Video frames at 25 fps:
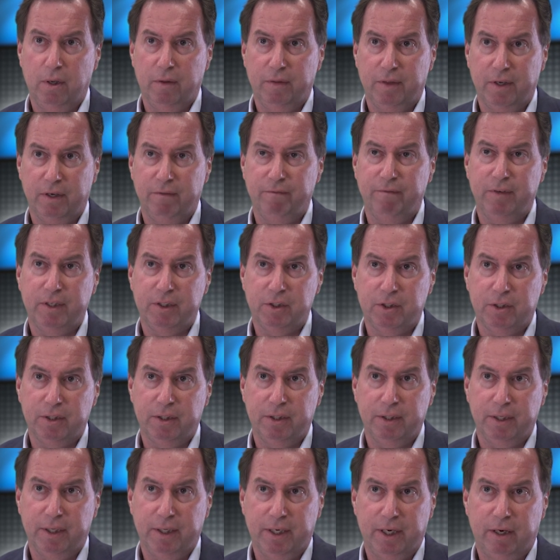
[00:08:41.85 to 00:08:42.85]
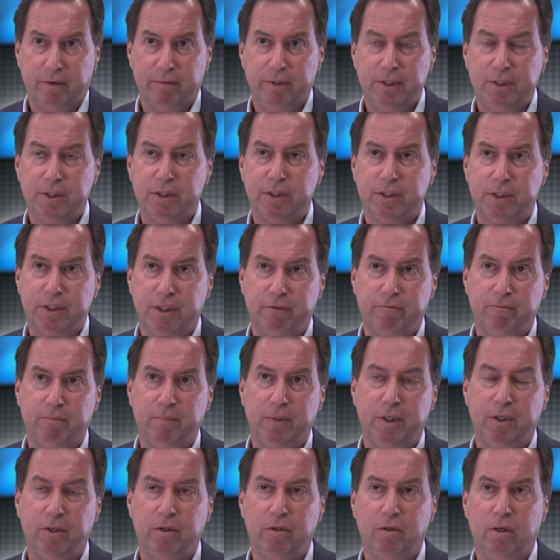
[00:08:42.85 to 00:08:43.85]
that invested in our recent $7
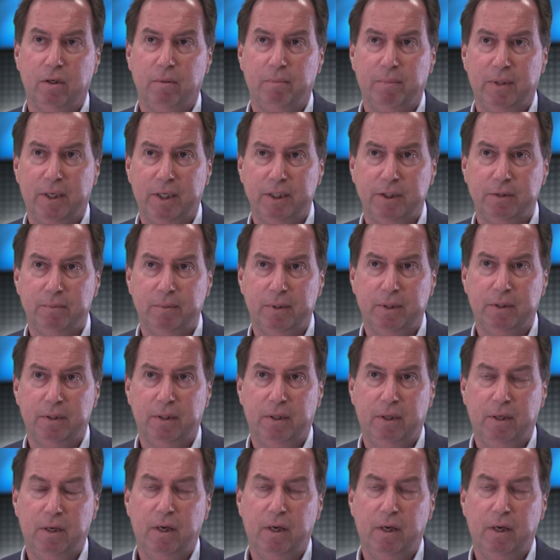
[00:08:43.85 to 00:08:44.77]
million placement,